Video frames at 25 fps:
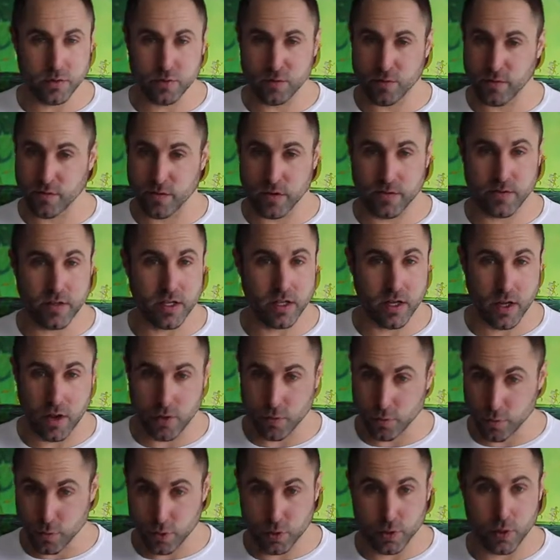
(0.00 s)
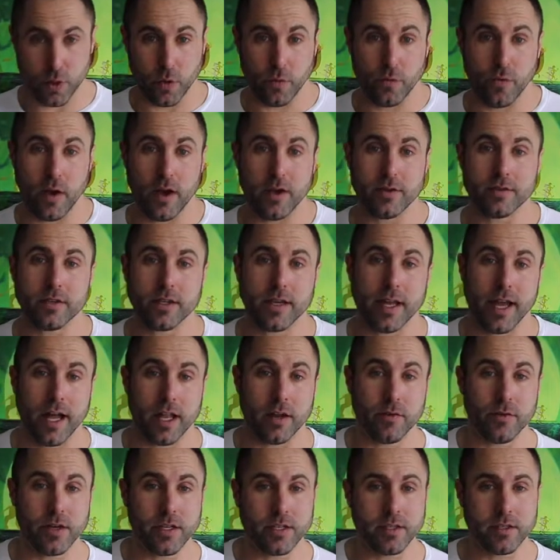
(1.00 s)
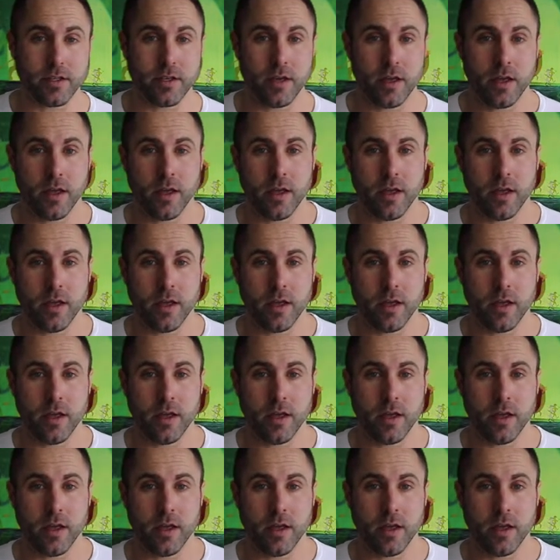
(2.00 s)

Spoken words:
1,500, 2,000 calories.